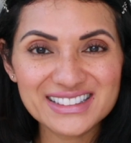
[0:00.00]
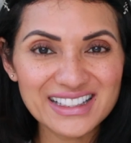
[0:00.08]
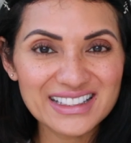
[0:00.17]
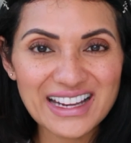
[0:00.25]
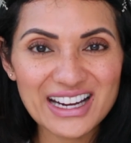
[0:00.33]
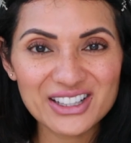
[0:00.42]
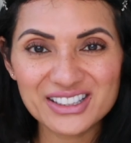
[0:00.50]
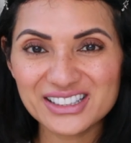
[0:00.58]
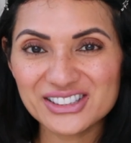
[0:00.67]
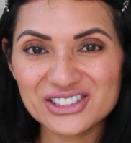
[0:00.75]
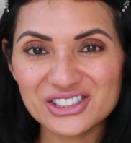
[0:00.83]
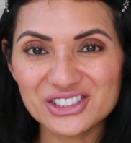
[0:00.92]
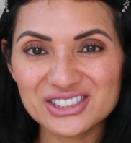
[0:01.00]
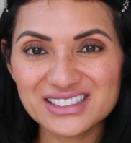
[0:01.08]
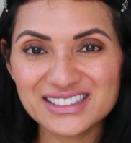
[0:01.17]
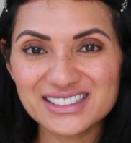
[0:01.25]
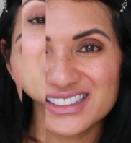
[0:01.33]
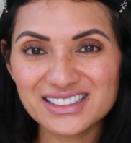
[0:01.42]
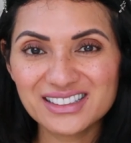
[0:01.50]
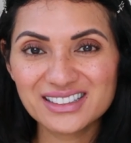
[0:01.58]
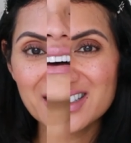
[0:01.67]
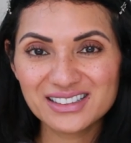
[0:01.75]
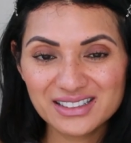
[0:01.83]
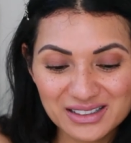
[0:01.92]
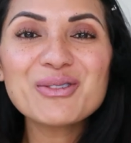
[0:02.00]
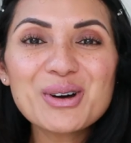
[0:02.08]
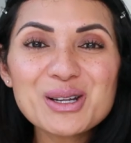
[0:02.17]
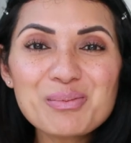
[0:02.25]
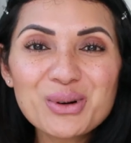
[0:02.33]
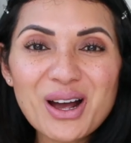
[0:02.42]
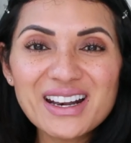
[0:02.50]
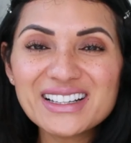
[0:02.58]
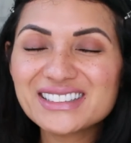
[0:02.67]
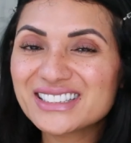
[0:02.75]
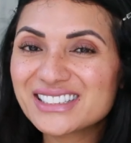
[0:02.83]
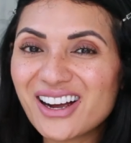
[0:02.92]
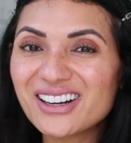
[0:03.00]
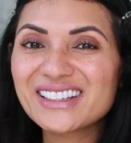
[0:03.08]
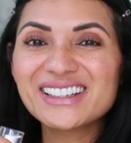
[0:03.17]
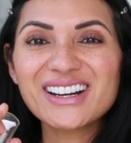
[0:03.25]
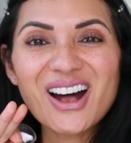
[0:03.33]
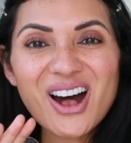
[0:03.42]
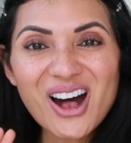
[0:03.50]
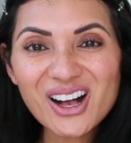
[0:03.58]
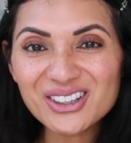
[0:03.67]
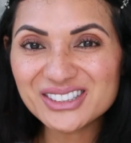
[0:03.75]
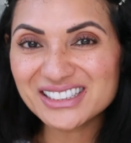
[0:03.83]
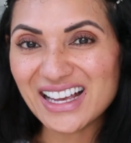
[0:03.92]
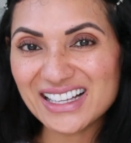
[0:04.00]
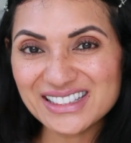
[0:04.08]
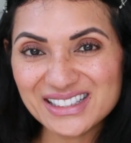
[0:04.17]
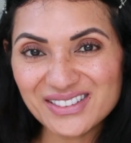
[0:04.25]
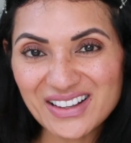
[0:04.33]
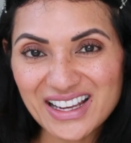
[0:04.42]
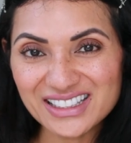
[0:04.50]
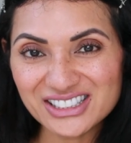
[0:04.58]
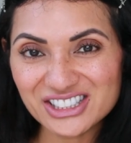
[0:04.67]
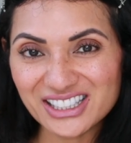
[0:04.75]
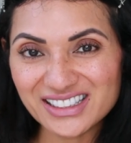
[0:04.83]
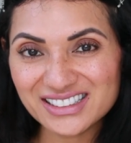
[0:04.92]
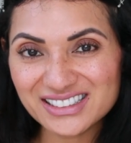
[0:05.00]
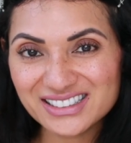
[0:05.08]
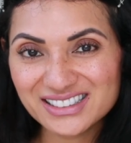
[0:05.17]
skincare concerns. I want a product to target all signs of aging.